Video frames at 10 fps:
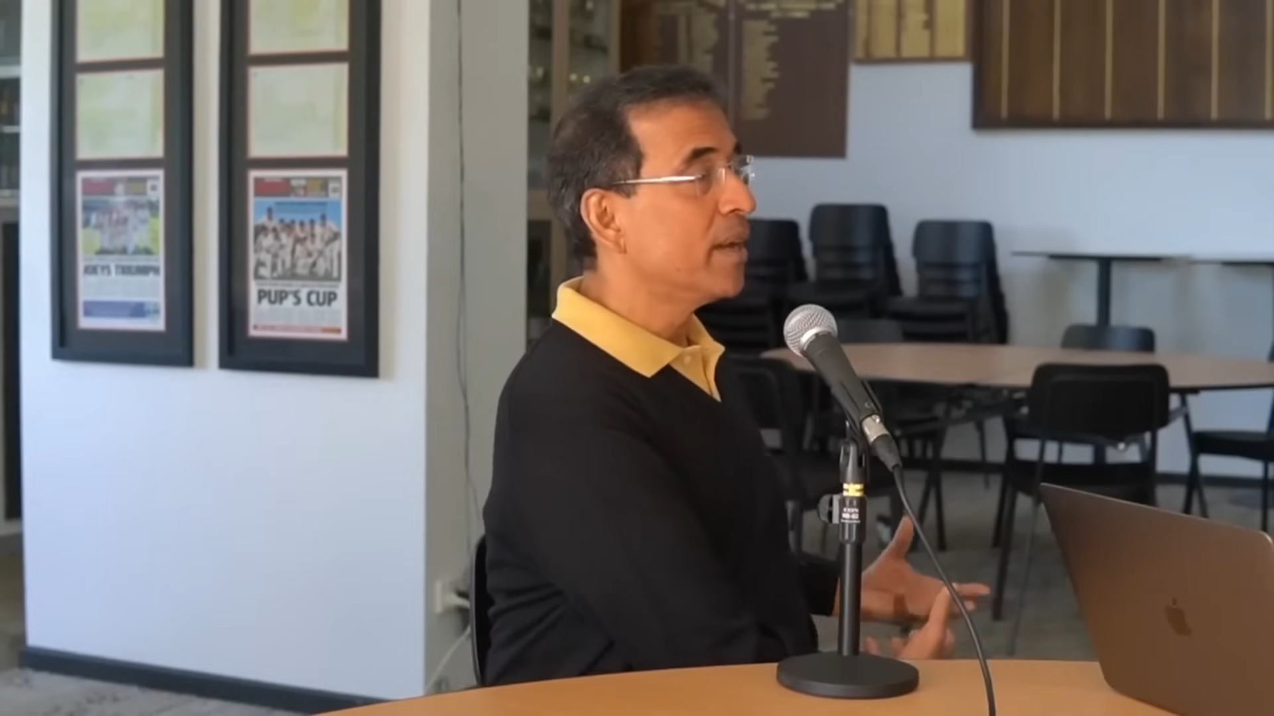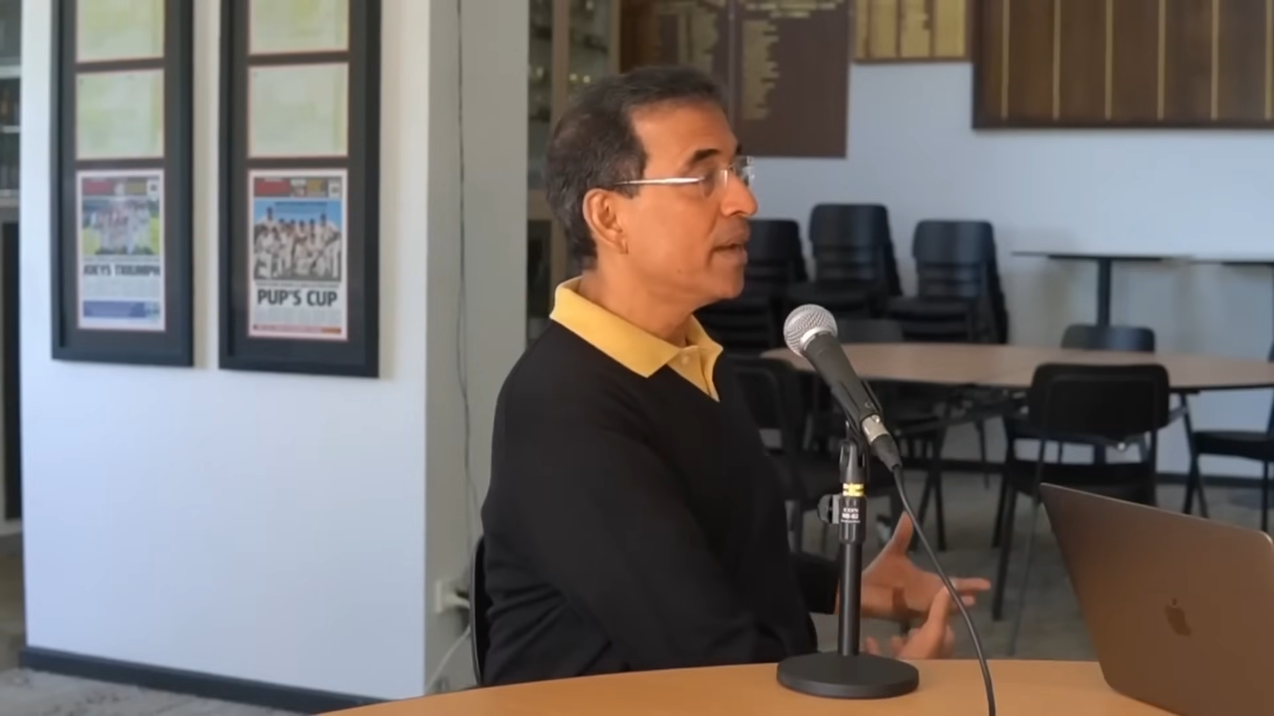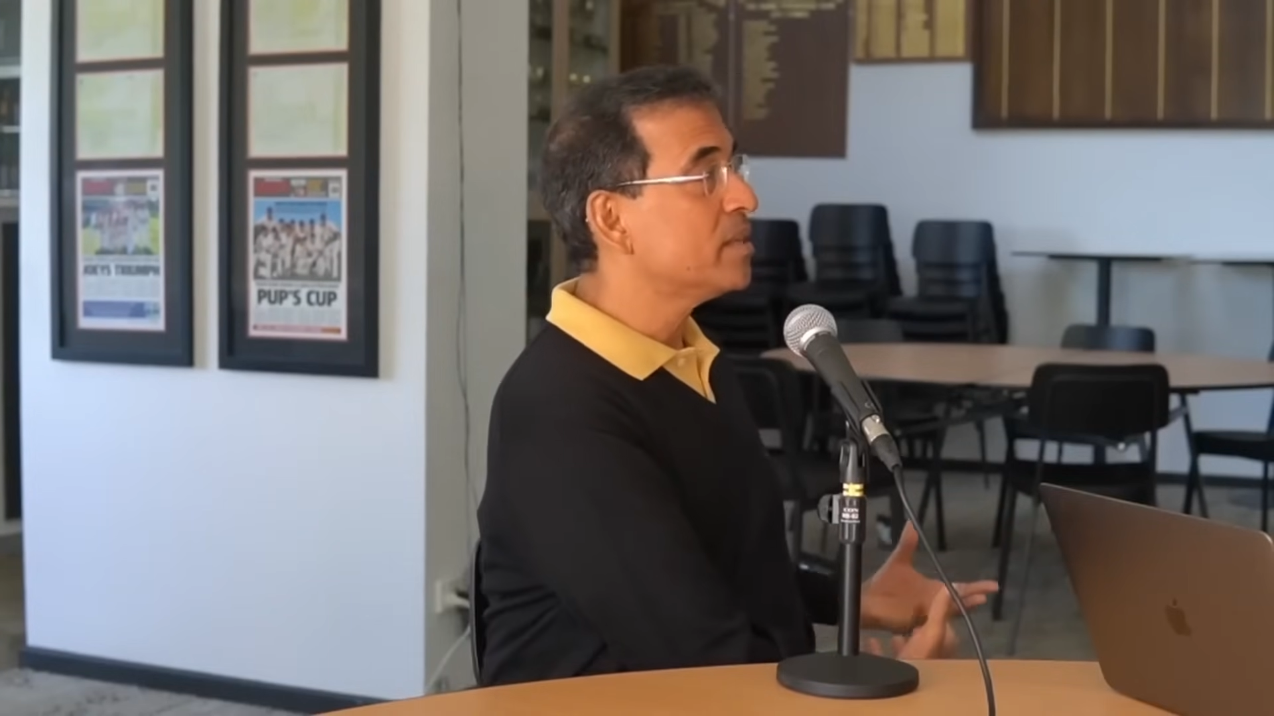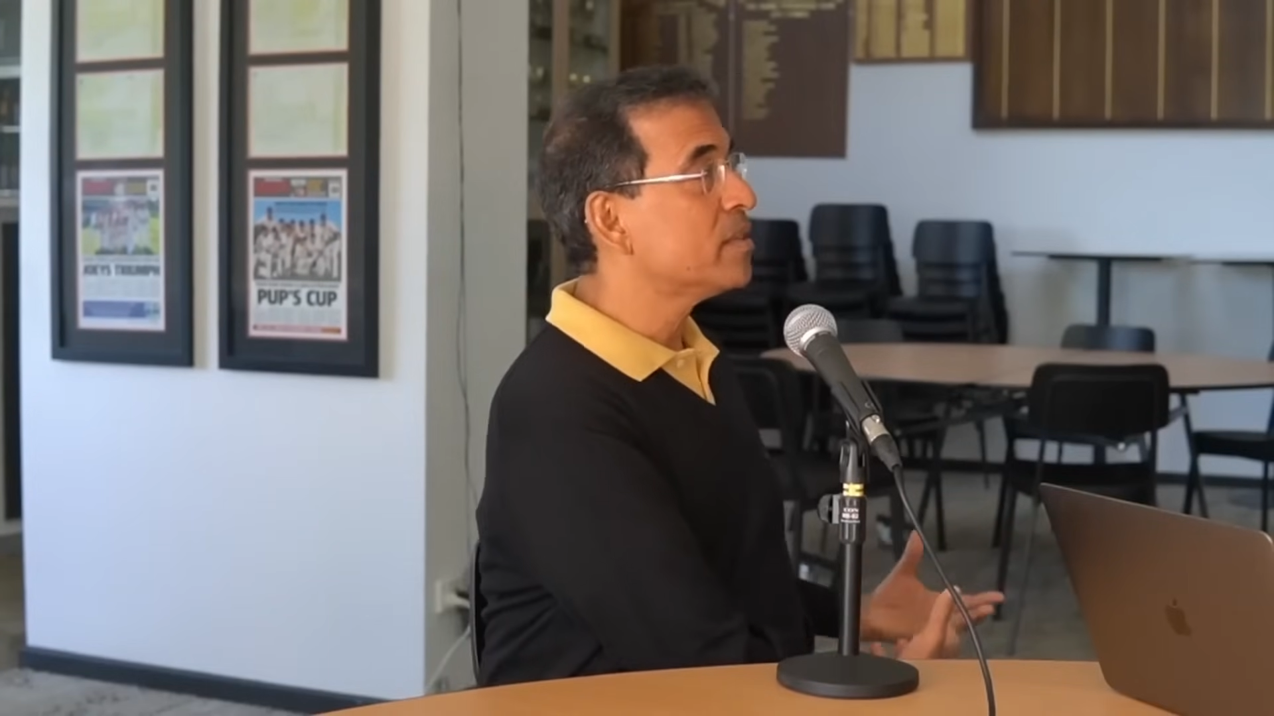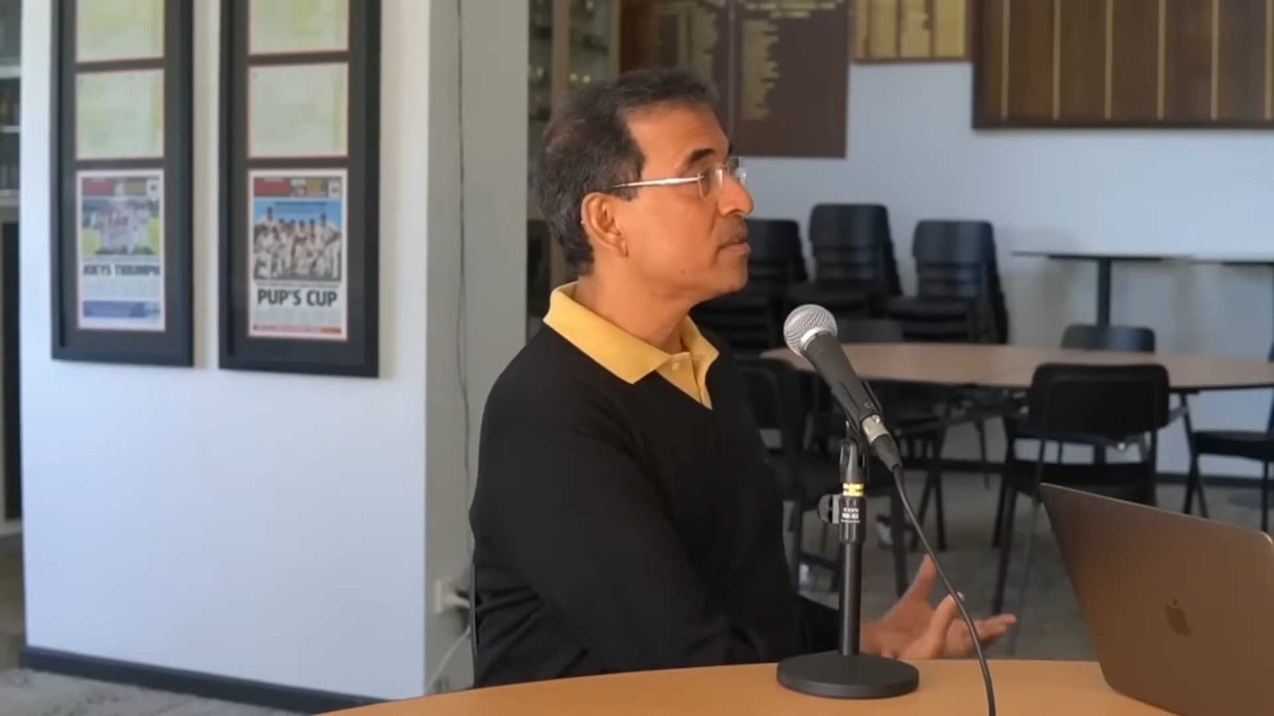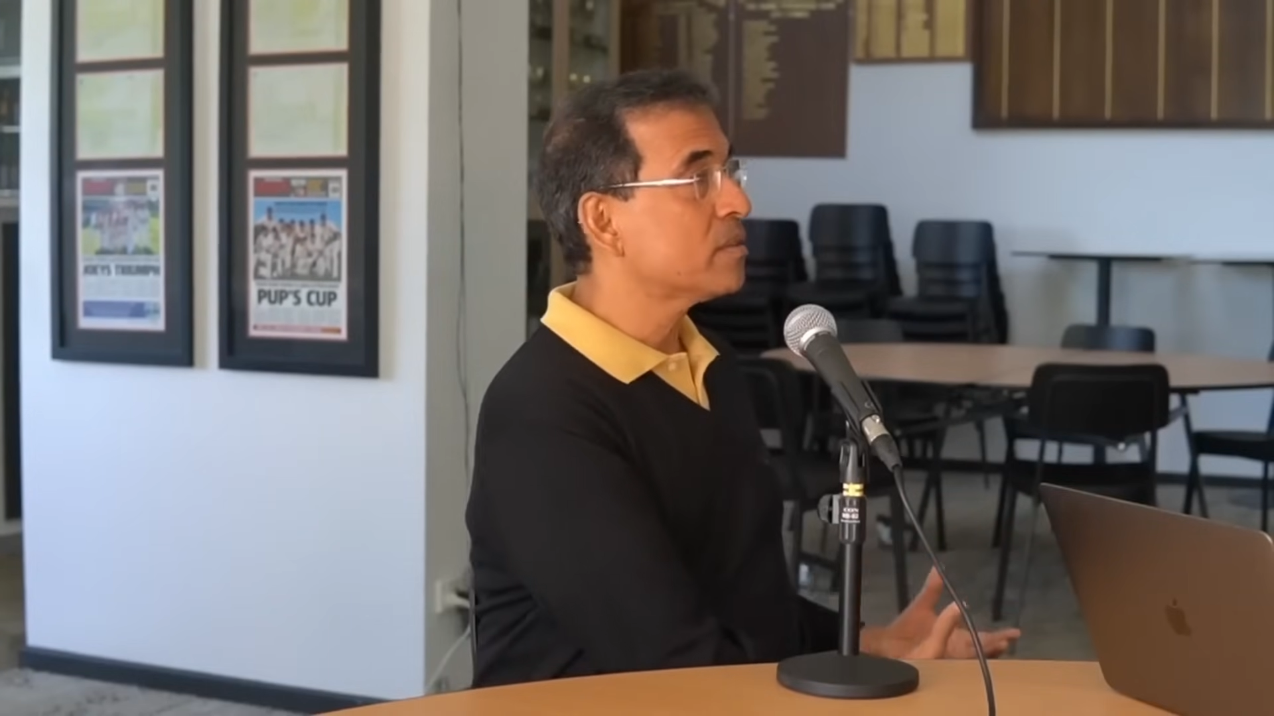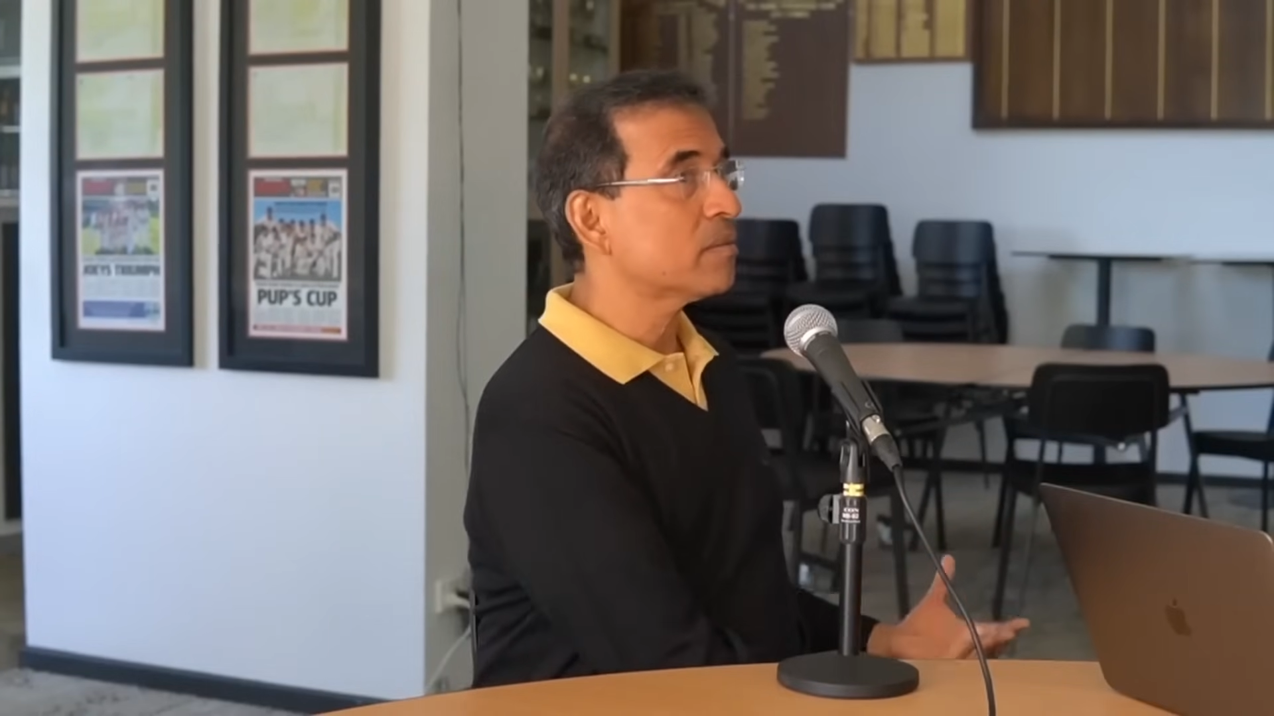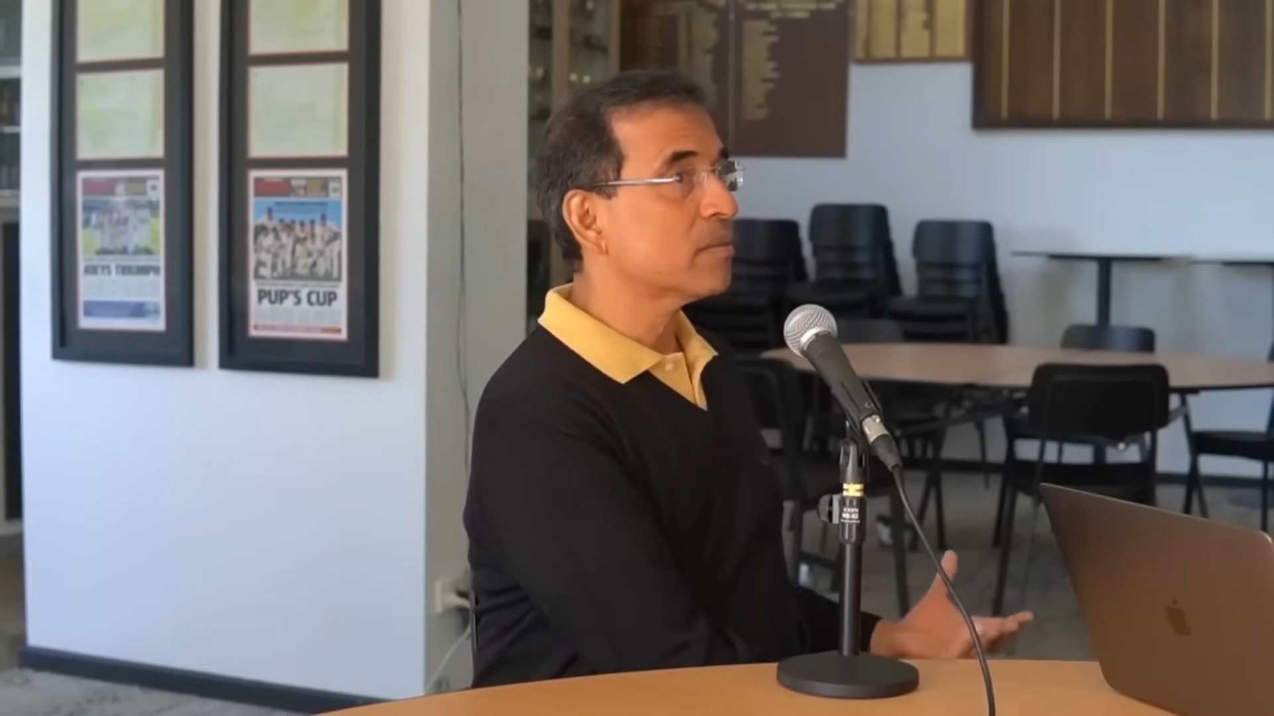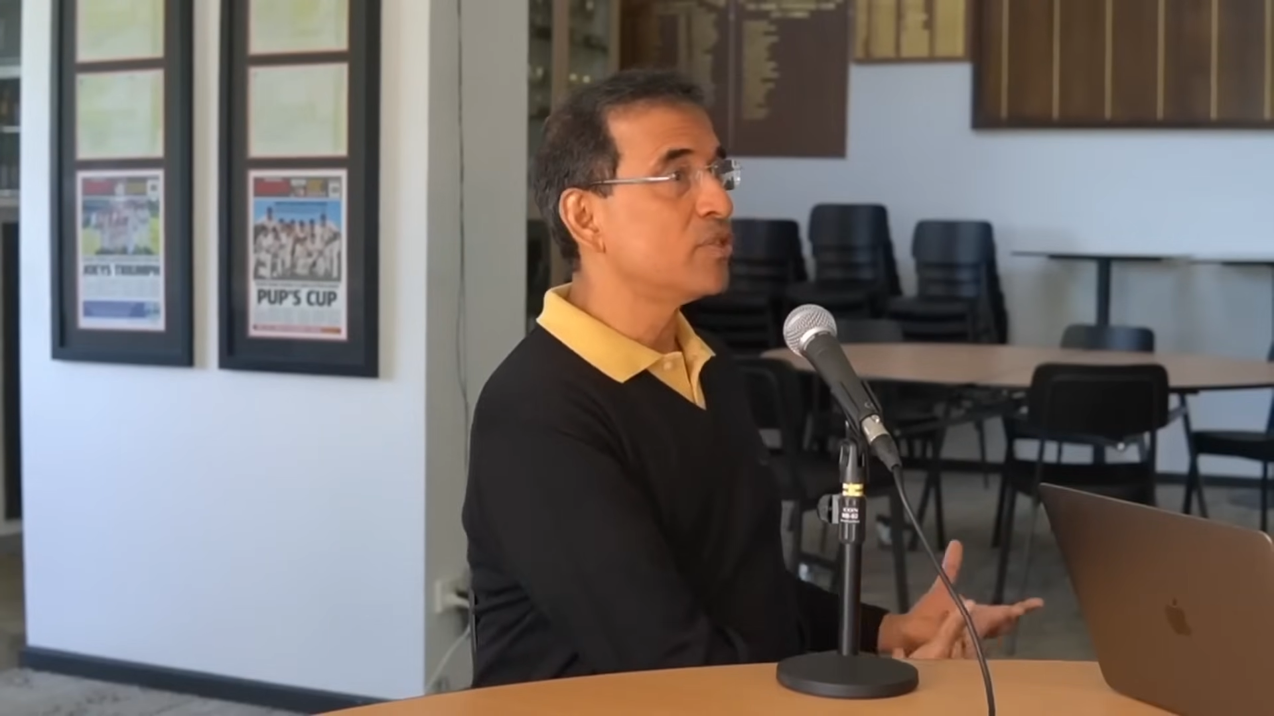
as